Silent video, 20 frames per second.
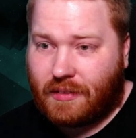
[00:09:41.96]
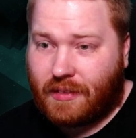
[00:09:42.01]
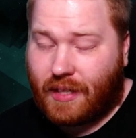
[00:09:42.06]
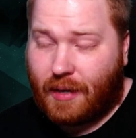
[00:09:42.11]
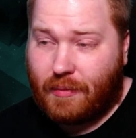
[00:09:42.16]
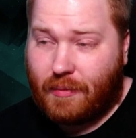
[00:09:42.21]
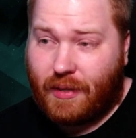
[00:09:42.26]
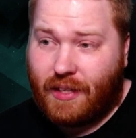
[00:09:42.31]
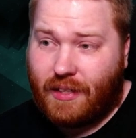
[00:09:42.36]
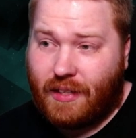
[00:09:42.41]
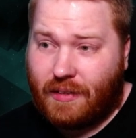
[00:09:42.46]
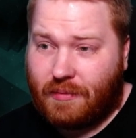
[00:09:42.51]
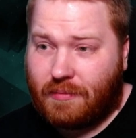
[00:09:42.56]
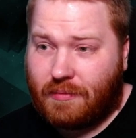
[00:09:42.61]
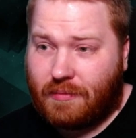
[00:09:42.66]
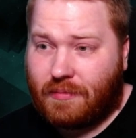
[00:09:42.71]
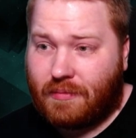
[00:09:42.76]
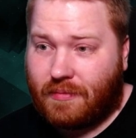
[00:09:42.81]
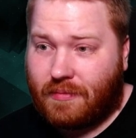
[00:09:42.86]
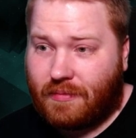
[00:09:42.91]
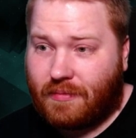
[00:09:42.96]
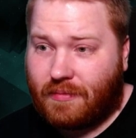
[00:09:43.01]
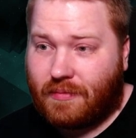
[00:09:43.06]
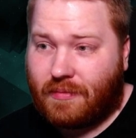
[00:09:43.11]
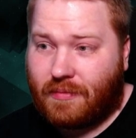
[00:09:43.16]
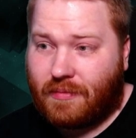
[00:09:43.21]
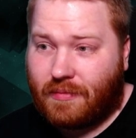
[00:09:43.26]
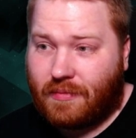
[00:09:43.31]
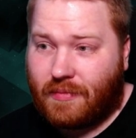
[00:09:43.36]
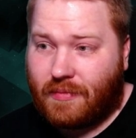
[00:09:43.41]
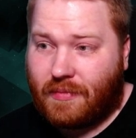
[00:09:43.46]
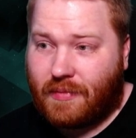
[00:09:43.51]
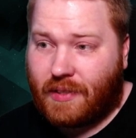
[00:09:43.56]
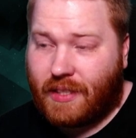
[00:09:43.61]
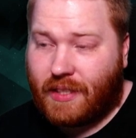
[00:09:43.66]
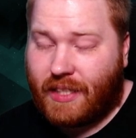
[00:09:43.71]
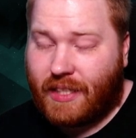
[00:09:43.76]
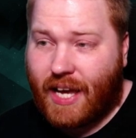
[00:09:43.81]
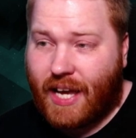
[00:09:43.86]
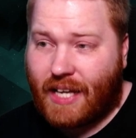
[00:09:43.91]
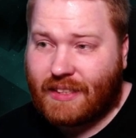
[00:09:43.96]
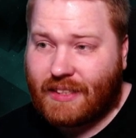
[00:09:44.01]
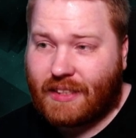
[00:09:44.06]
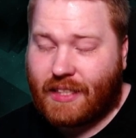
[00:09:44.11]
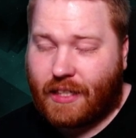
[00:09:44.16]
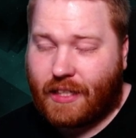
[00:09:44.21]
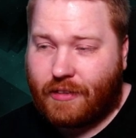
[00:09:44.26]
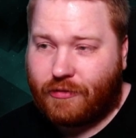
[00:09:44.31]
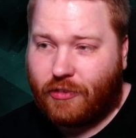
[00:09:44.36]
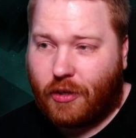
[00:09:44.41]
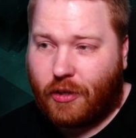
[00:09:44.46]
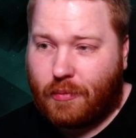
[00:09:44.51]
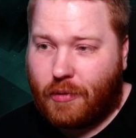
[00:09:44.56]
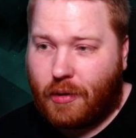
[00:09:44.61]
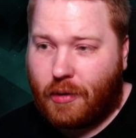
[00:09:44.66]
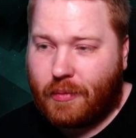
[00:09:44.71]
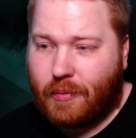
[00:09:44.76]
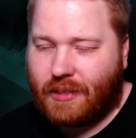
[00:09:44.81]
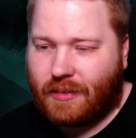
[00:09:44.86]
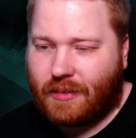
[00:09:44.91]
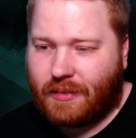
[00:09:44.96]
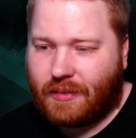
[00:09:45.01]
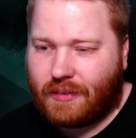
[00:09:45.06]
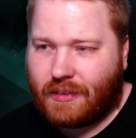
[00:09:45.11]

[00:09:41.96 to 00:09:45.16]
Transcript: I mean, he hesitated for a moment.